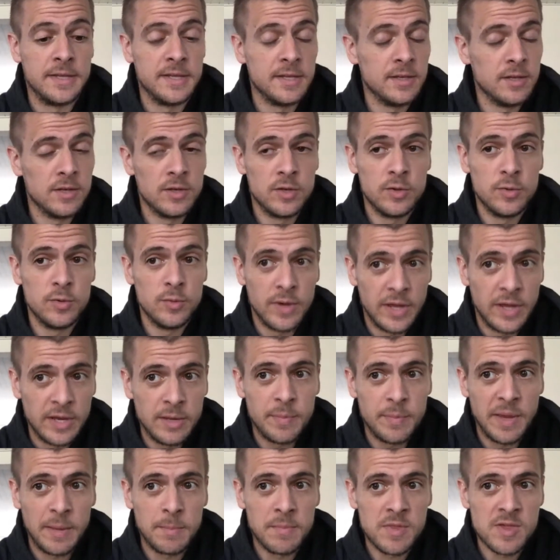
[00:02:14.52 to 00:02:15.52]
do any
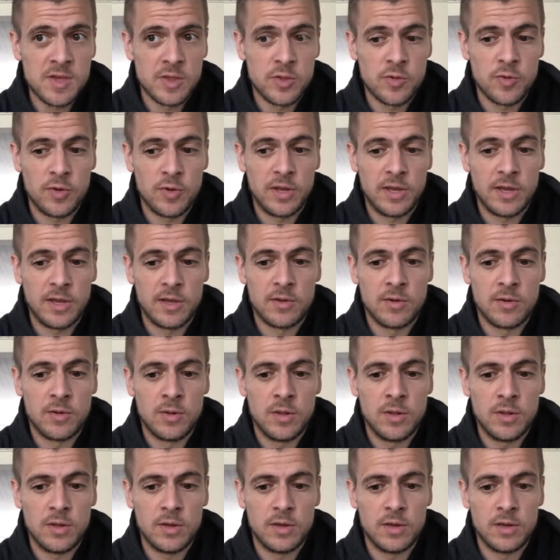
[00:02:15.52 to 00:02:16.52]
badminton training at all.
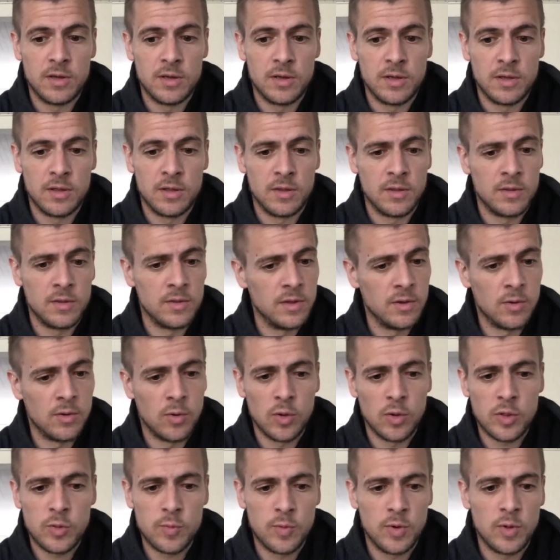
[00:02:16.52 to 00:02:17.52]
The halls
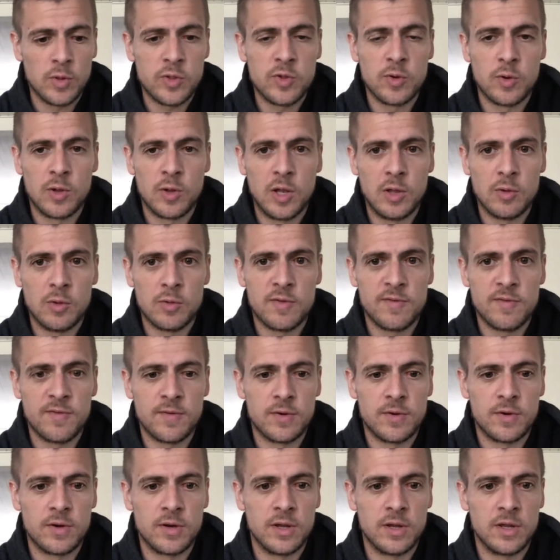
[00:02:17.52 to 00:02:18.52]
were also closed for
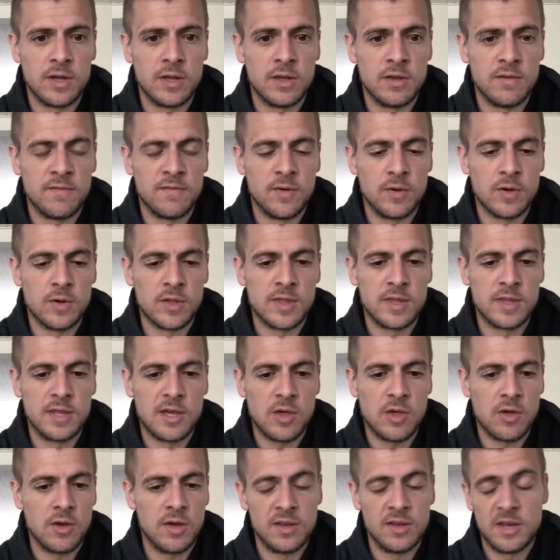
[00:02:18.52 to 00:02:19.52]
us
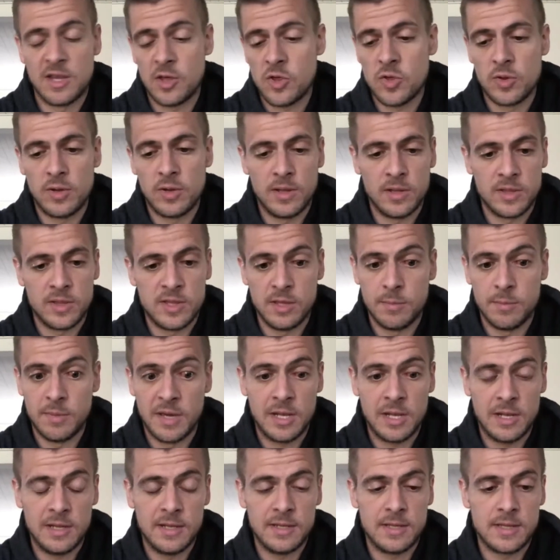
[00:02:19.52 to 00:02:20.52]
national team
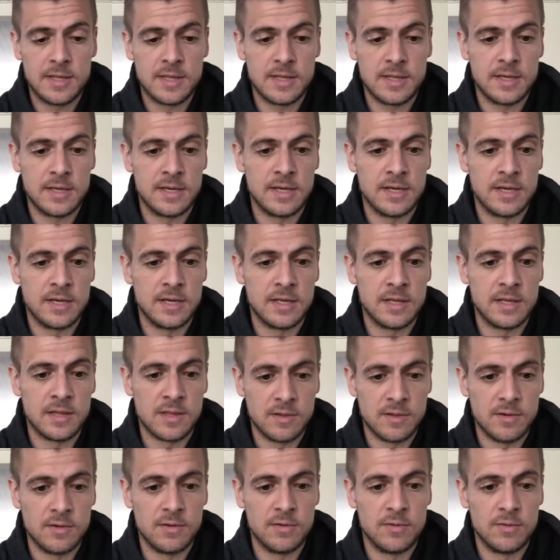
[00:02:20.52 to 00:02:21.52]
athletes.
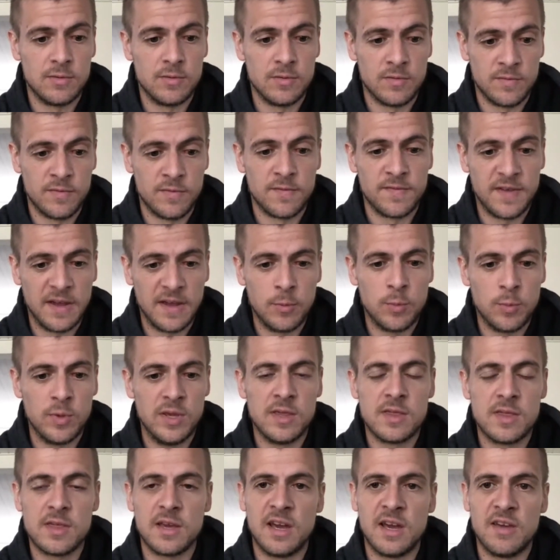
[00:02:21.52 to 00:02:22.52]
So for 5 weeks,
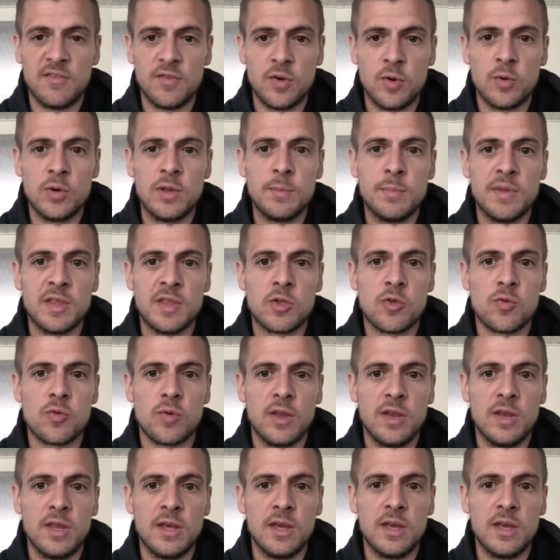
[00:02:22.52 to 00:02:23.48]
I've only been training